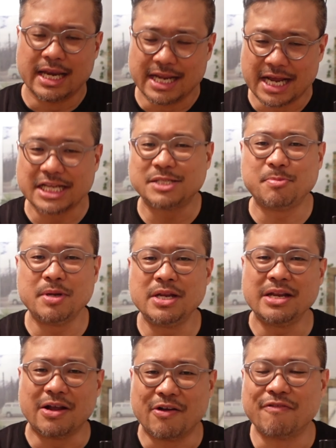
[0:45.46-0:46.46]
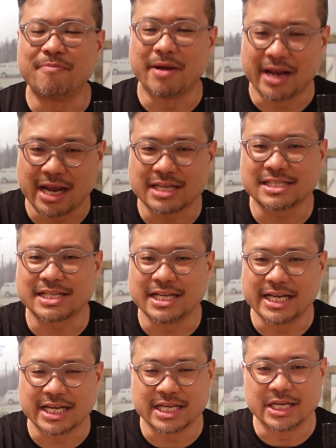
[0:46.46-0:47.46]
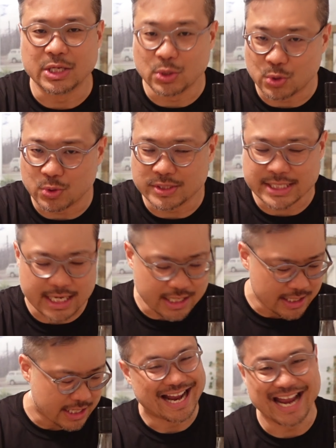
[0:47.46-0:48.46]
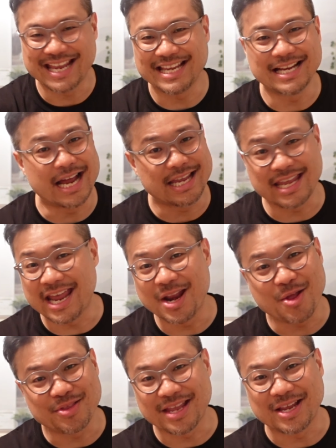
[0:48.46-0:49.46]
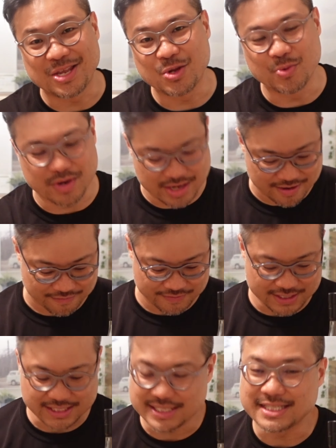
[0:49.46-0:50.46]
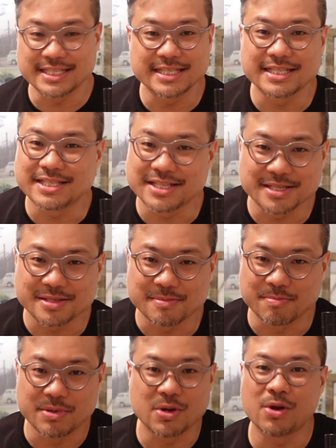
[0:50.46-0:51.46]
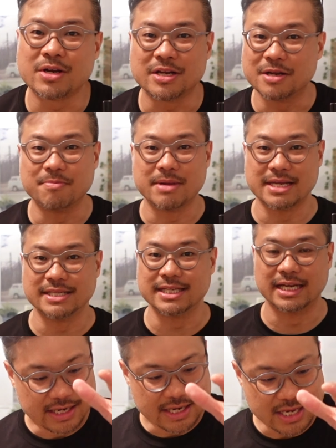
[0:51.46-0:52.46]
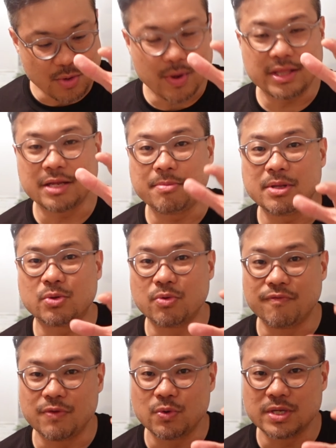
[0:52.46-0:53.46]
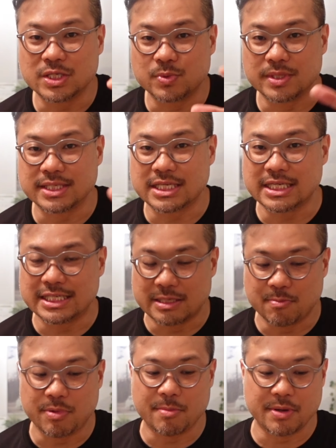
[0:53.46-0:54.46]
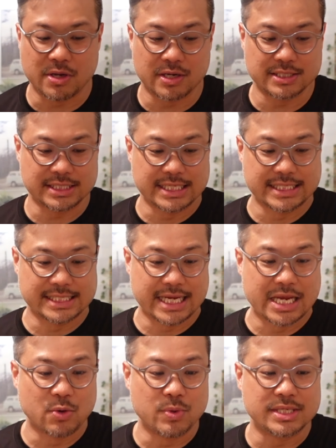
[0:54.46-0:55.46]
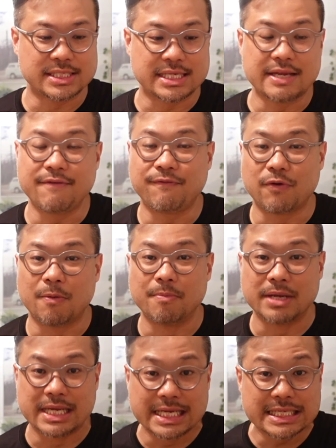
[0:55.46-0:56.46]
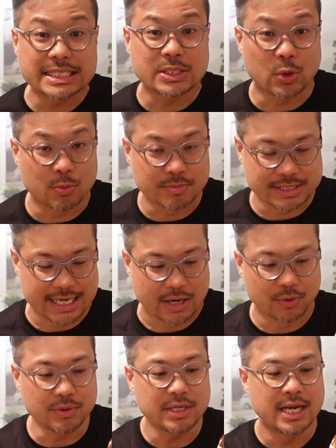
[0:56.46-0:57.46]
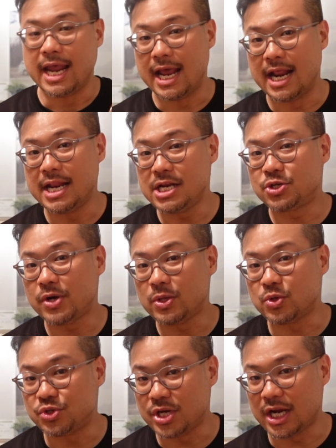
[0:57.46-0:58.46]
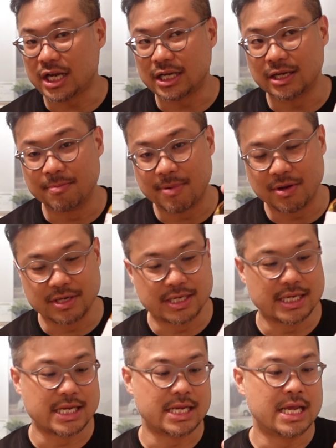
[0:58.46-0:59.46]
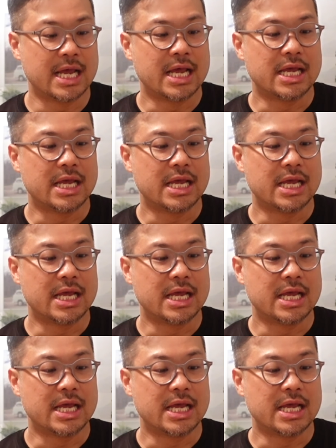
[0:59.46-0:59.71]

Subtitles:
the husband of my ex-colleague, Yoko-san. I cannot thank you enough. This is just beyond amazing. He wanted me to review this whiskey simply because it's a whiskey from his hometown. And I did try to check about the